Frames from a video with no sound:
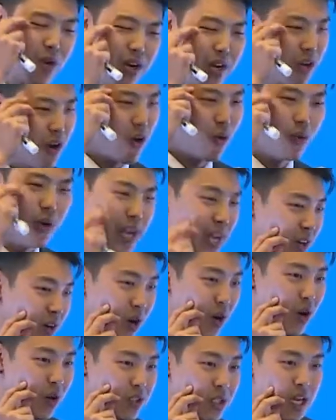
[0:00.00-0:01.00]
rid of your
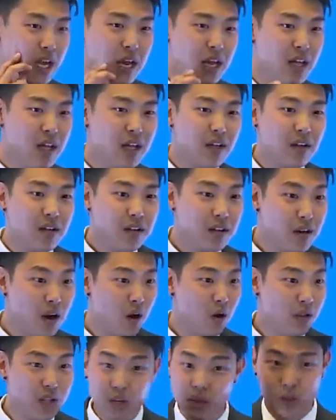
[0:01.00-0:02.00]
wrinkles you
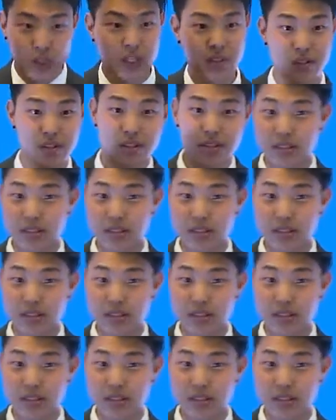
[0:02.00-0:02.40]
know there's